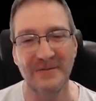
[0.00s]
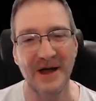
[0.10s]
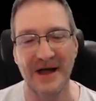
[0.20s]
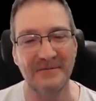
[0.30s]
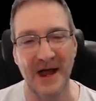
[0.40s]
Look,
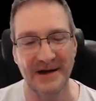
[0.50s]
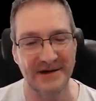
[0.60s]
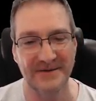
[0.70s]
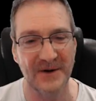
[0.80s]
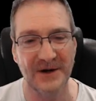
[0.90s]
and it
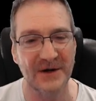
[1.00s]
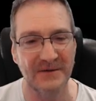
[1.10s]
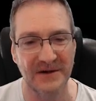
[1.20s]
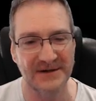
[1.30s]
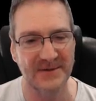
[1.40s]
is very good.
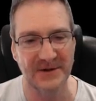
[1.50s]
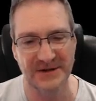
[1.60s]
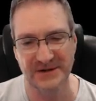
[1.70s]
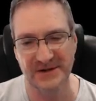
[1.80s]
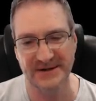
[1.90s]
If you just
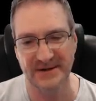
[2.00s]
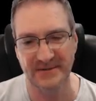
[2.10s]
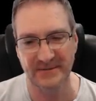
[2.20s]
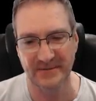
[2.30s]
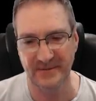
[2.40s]
want to do
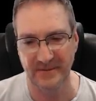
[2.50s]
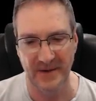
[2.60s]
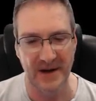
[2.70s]
some